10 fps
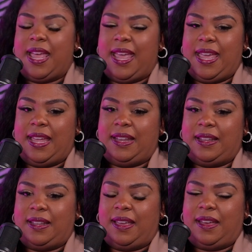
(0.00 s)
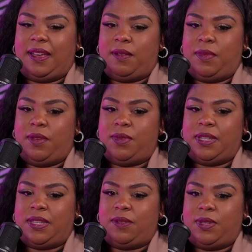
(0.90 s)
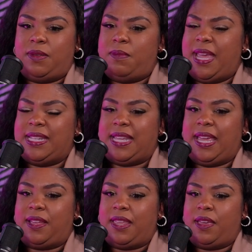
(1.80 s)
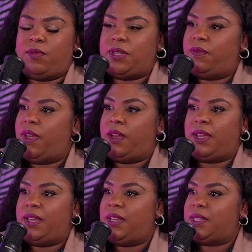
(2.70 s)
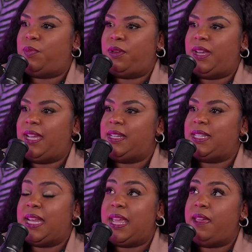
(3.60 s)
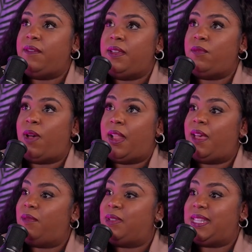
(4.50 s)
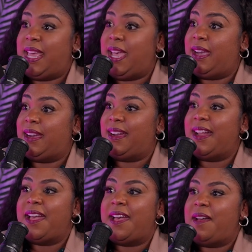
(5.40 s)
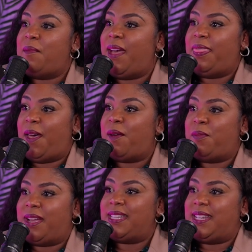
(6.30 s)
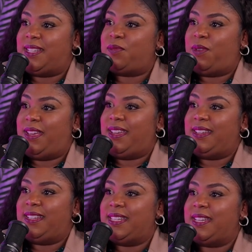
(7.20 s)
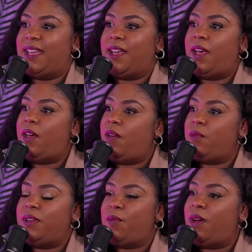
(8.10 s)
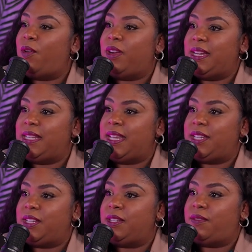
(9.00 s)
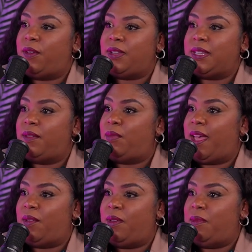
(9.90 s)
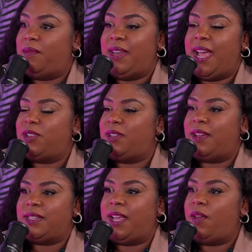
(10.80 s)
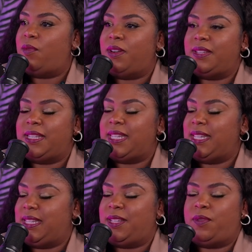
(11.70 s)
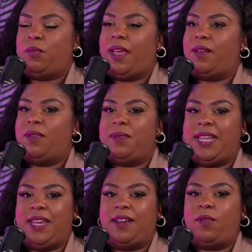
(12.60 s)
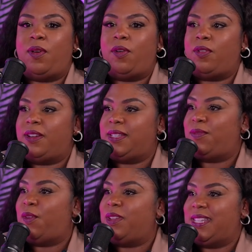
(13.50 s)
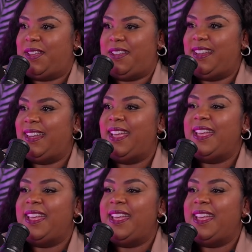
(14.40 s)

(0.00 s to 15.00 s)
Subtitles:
and it was amazing. I think it was a very good experience. And even while I was there, my thought process was, oh, I wonder what organizations focus on Black women. Naturally, I was like, oh, what are the statistics for Black women here? What orgs focus on